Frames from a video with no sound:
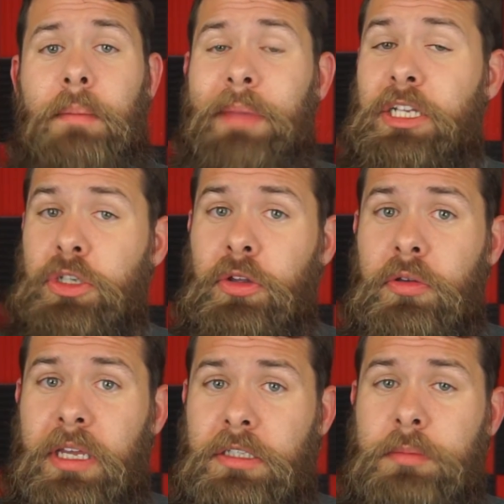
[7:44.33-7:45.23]
make sure you
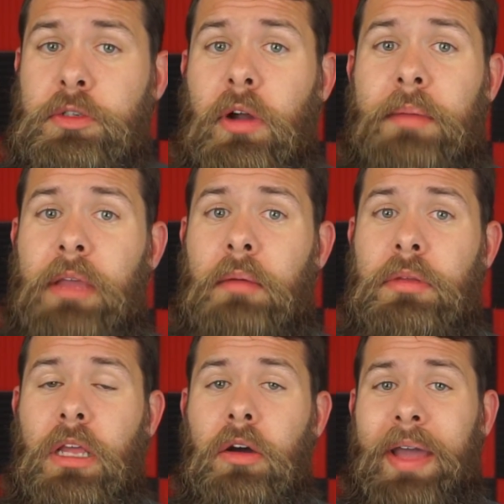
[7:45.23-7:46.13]
get subscribed down
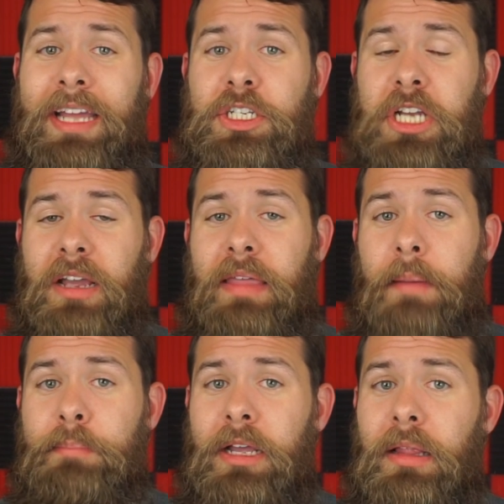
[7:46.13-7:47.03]
below and check
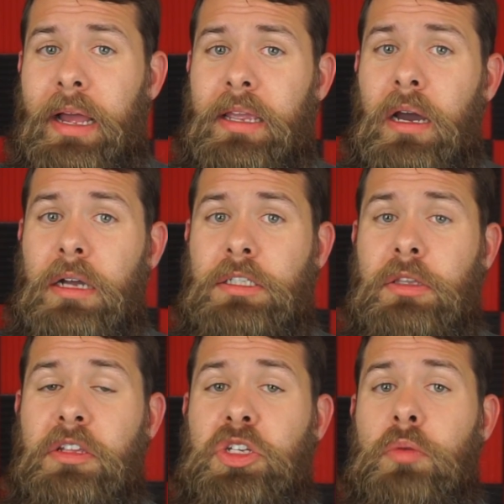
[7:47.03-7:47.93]
that bell icon
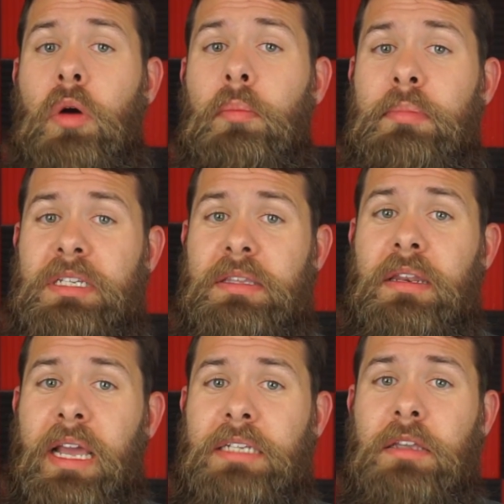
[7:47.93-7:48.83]
so that you won't miss the
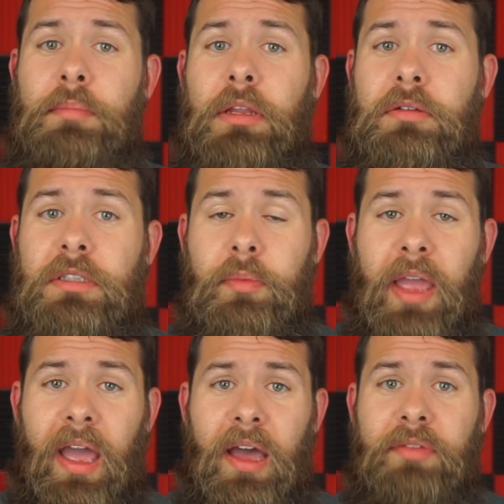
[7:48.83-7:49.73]
next uploads that we
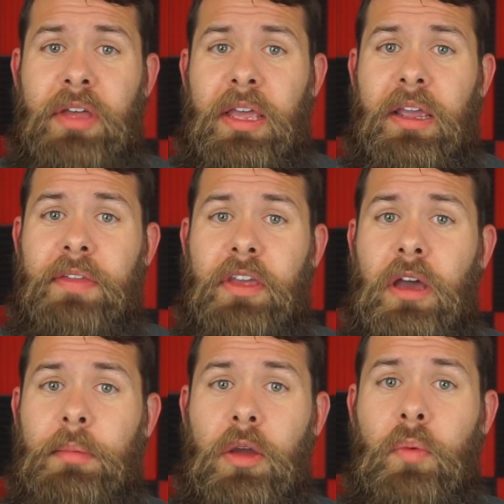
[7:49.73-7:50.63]
have in the
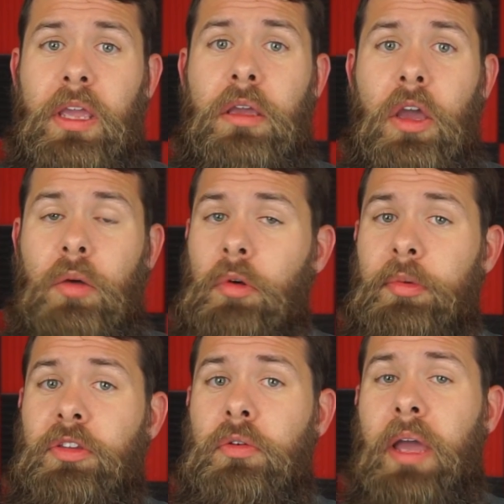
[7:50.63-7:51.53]
coming week, where
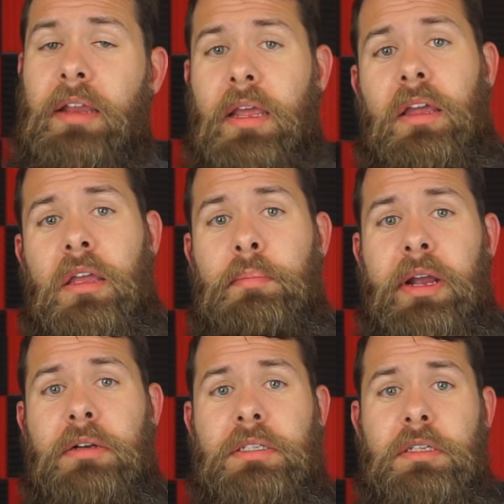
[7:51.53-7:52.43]
we do head-to-head
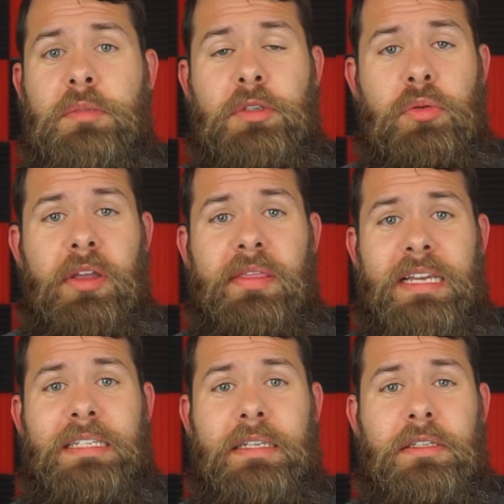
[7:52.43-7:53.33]
comparisons between
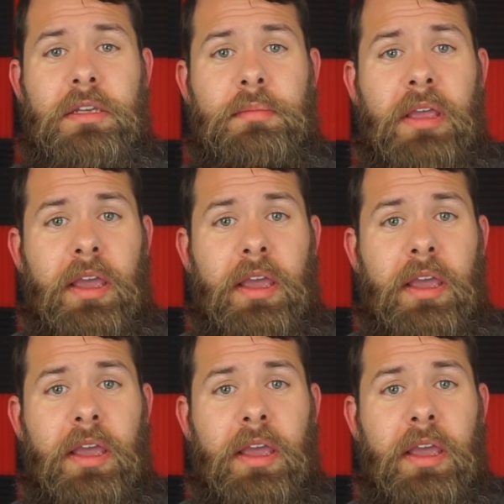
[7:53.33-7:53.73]
this system